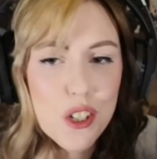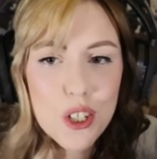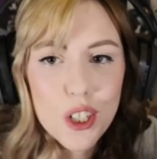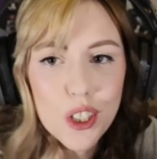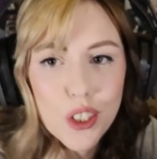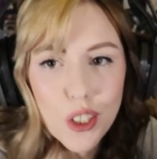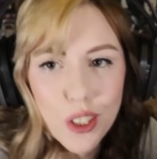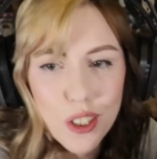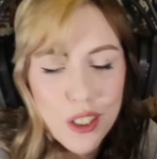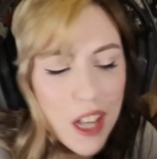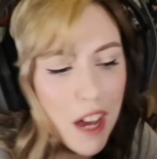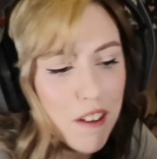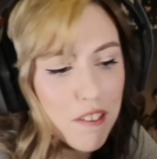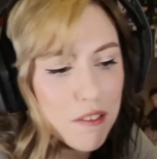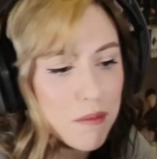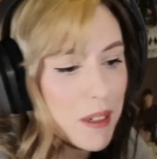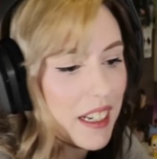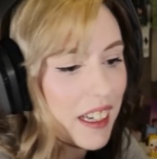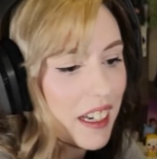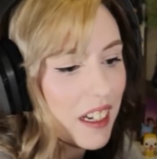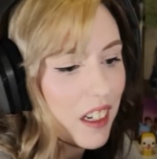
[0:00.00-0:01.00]
took a long time for
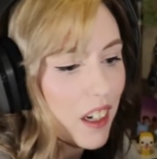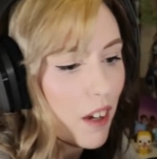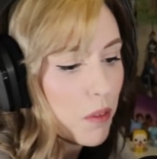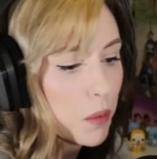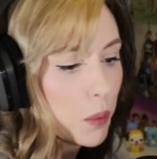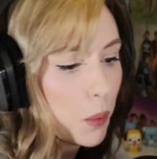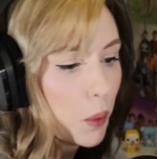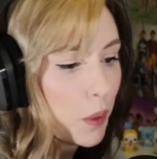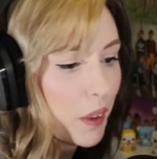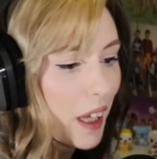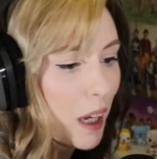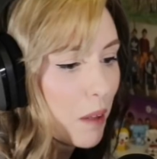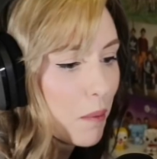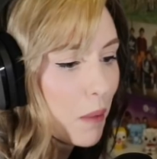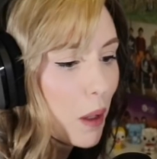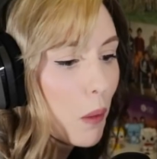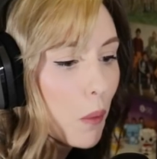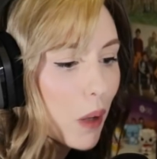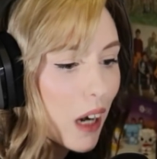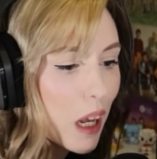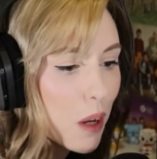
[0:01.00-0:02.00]
me to get comfortable on
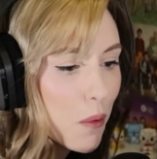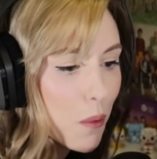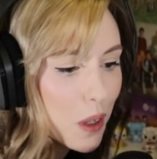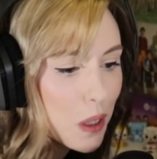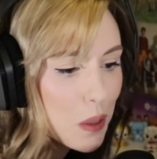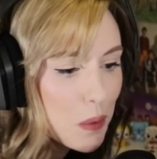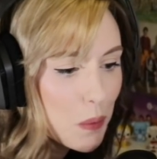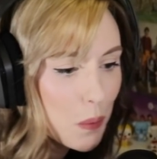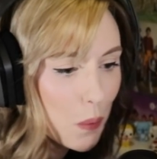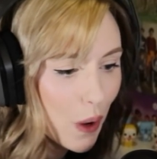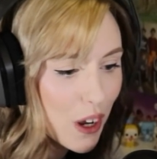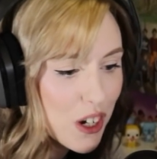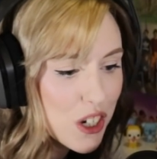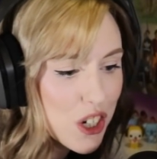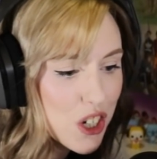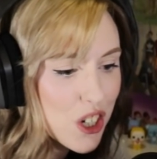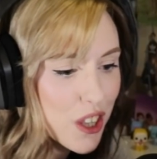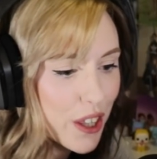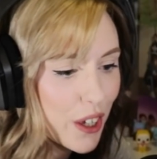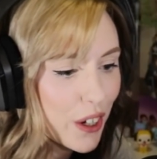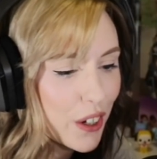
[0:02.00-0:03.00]
camera. What I want to
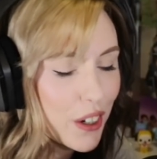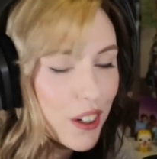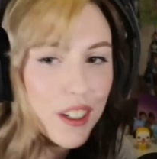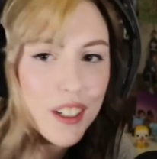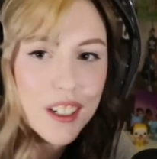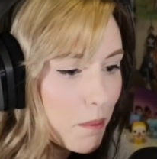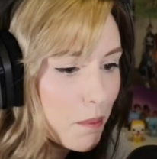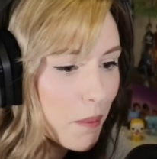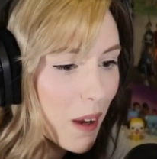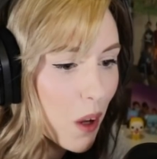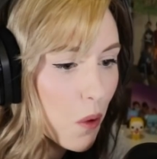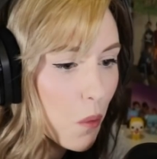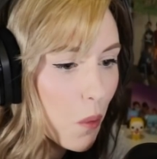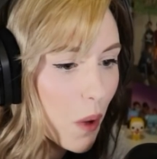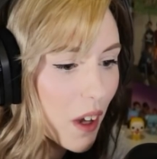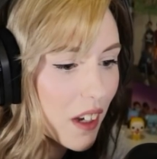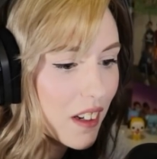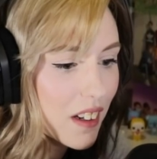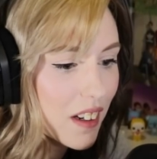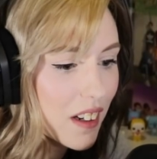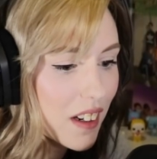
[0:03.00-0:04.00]
watch, though, my
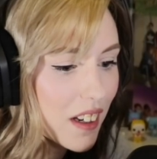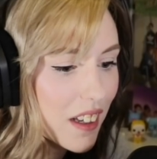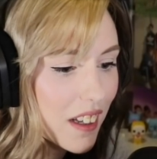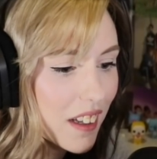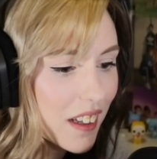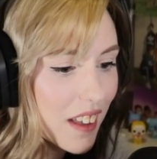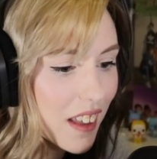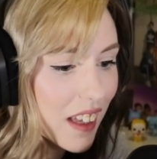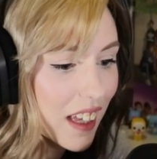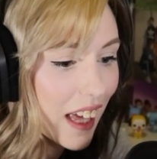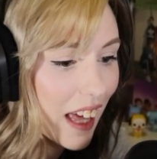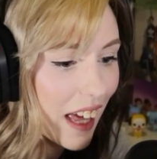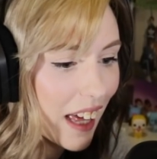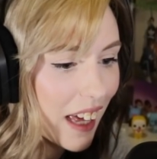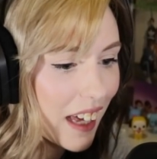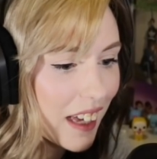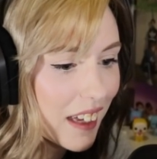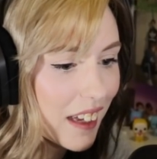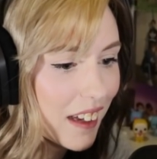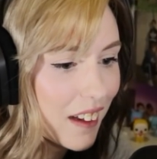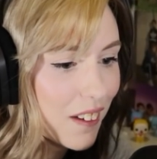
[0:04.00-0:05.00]

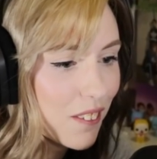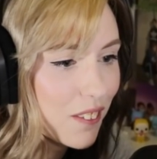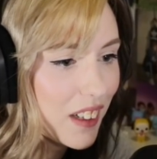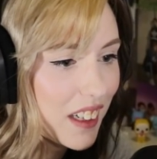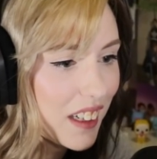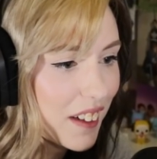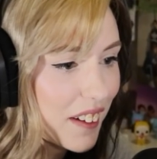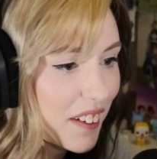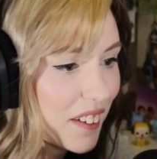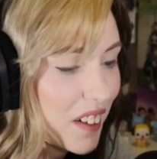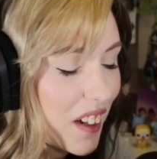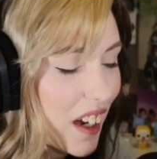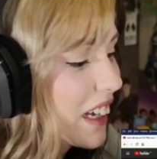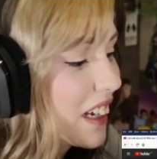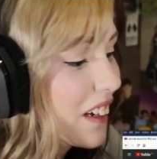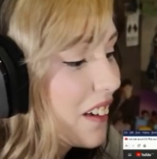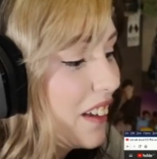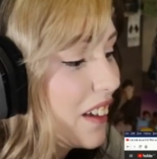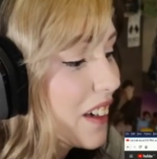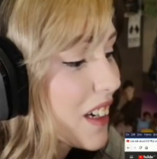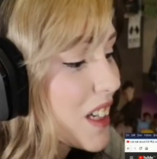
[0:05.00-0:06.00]
1K video. It
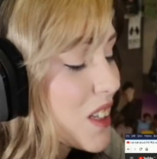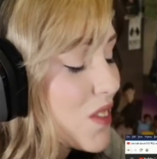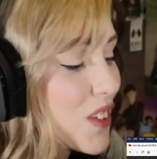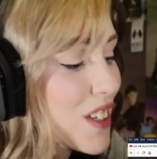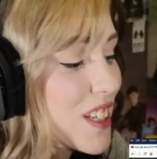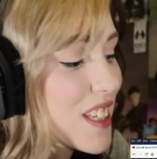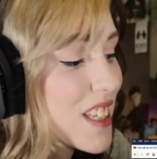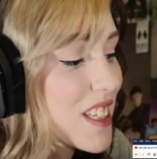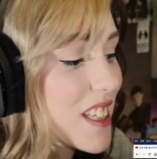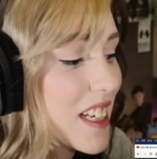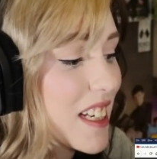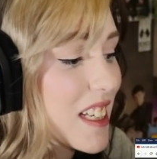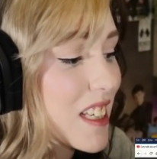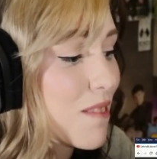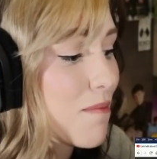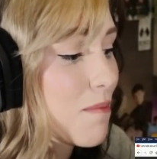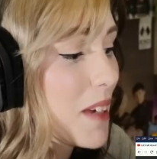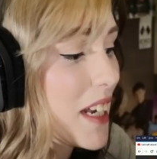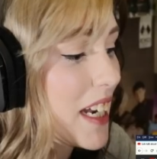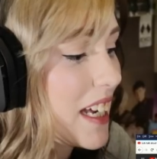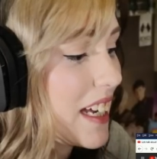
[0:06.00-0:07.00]
only goes for 6
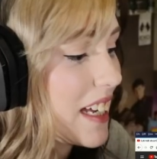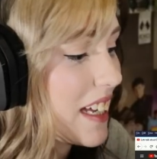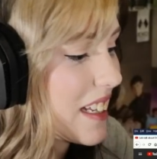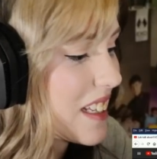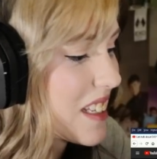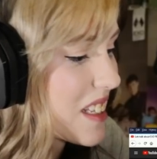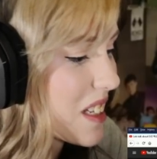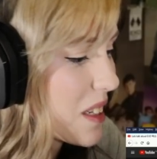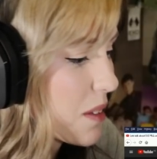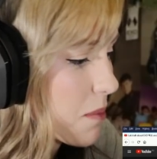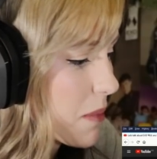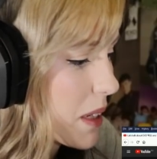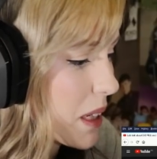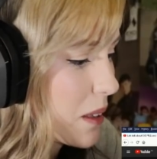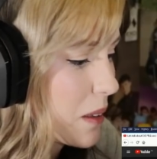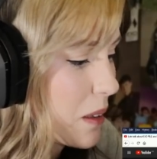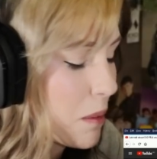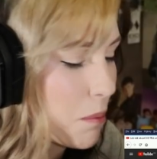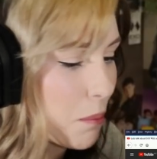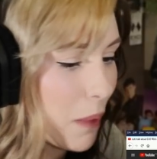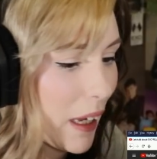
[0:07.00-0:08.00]
minutes. Oh my
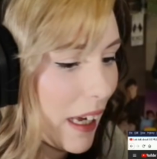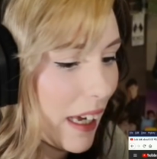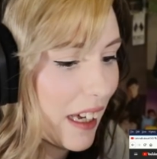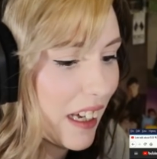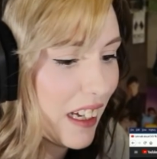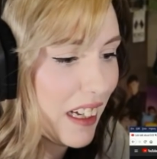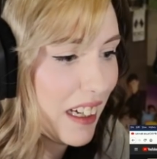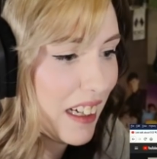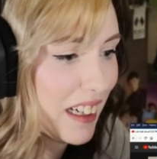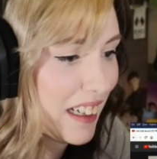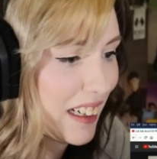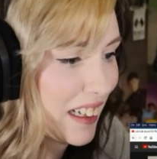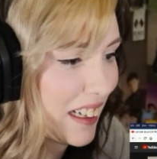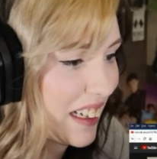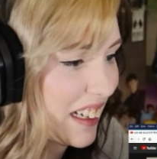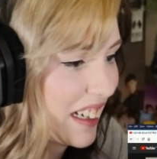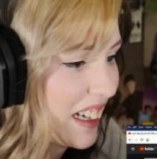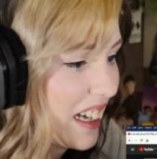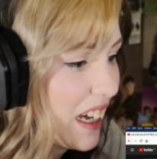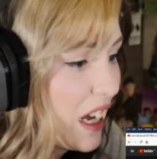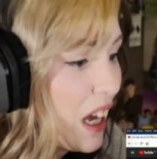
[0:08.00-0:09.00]
god, me.
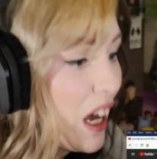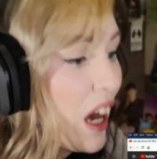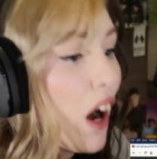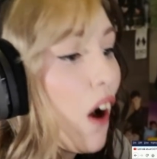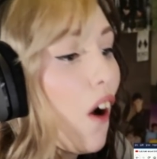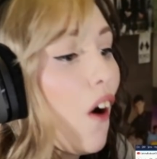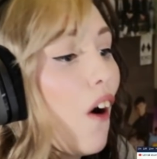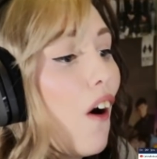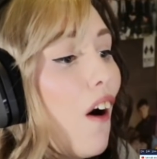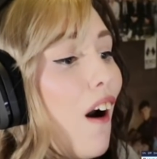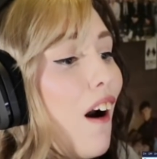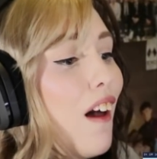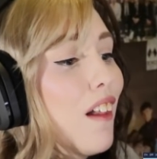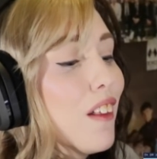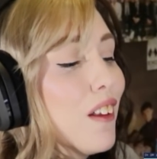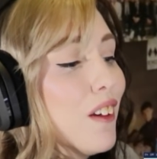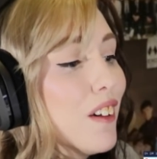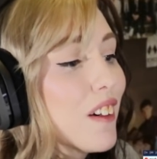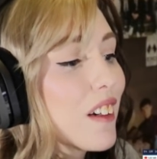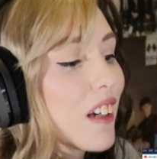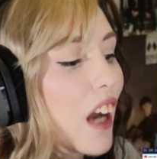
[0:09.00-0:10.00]

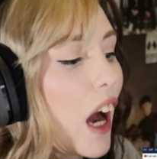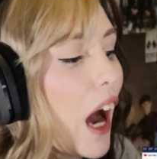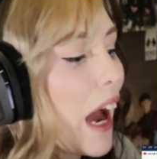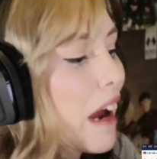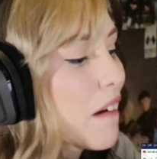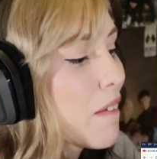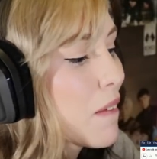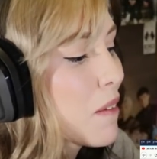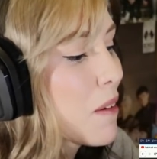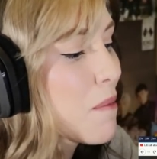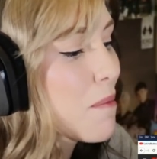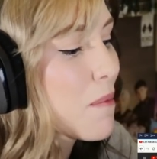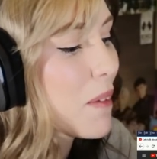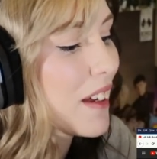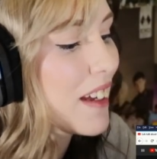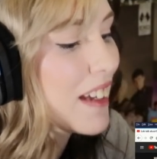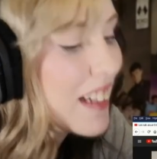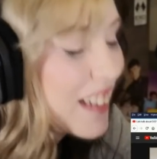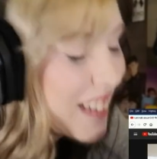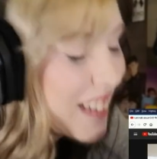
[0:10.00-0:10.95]
Oh, look. I remember...